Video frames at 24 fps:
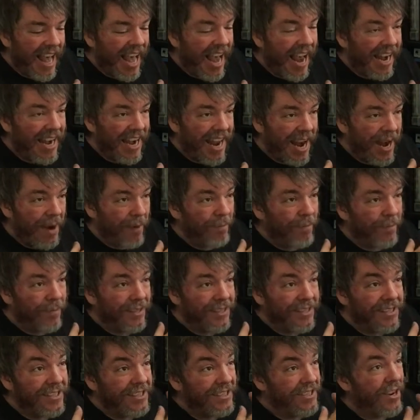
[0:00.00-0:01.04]
And I am
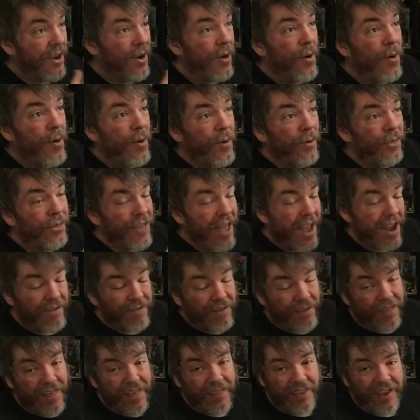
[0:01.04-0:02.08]
so
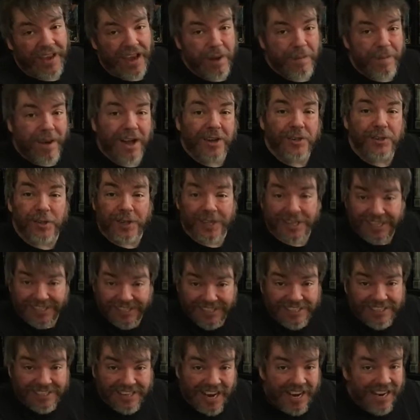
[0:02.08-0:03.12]
thankful that the game actually
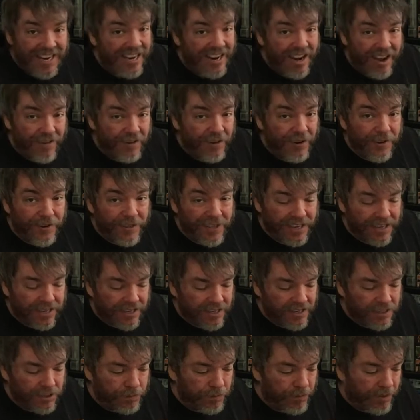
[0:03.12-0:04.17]
isn't any heavier than it
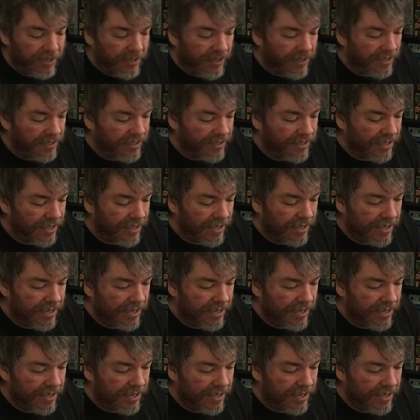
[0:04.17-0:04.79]
is because